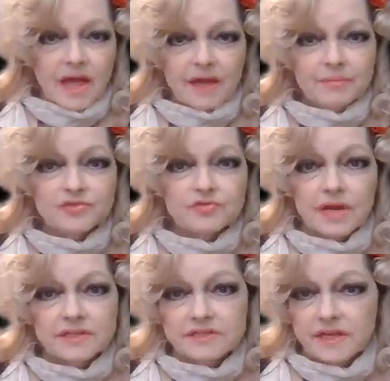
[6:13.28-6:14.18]
I've been
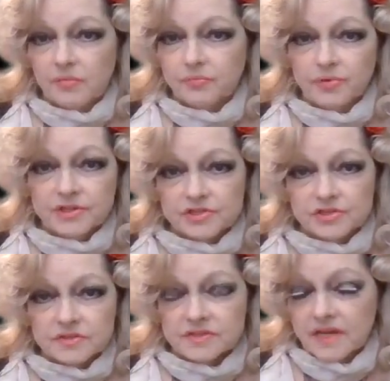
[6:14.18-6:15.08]
trying to tell
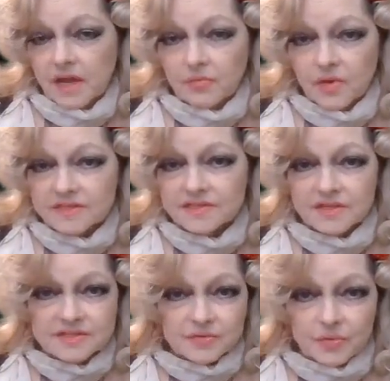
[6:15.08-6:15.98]
preachers that I was
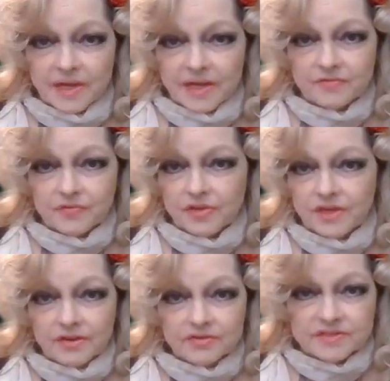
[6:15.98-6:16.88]
this queen for
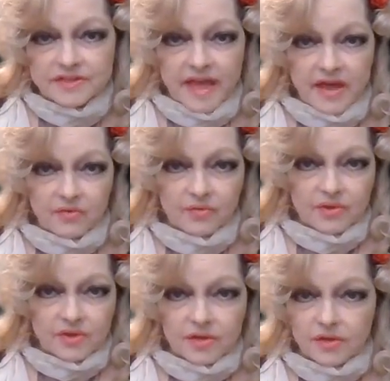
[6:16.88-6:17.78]
years now.
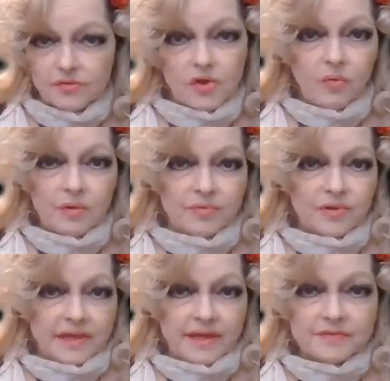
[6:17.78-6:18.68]
No one
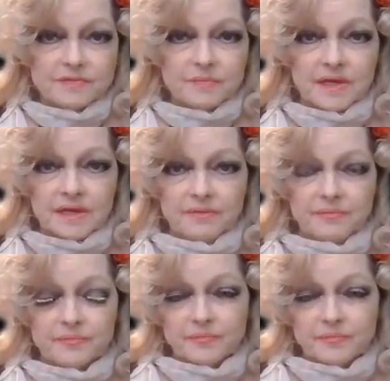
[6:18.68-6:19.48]
believes me.